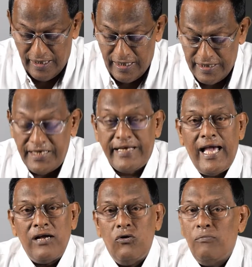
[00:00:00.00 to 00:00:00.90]

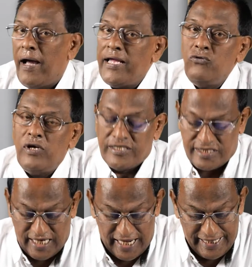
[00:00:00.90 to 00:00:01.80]
Chicago Manual
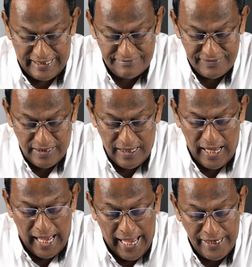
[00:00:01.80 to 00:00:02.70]
style.
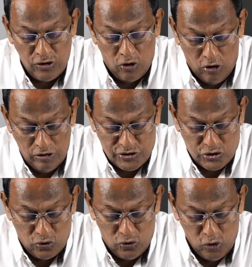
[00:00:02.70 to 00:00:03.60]
And
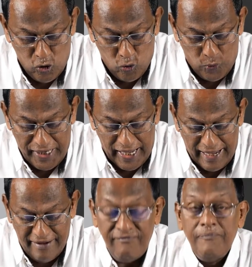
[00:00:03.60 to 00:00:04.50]
also we
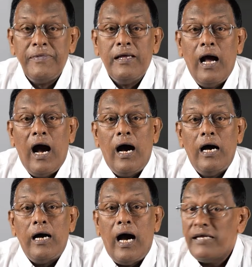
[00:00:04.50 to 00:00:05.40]
have
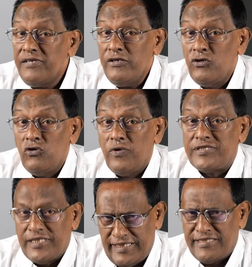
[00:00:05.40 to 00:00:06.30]
other
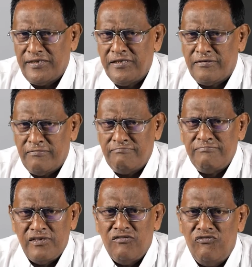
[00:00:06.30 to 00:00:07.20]
universities, other
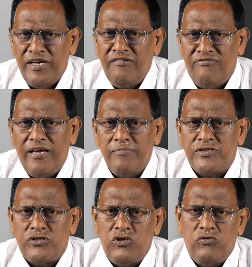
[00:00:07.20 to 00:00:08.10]
very
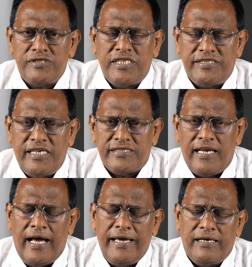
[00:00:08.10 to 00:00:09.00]
famous universities
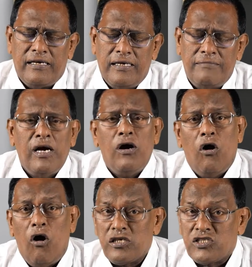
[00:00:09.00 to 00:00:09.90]
like
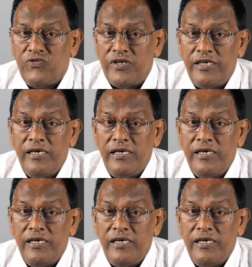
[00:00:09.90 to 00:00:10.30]
Oxford,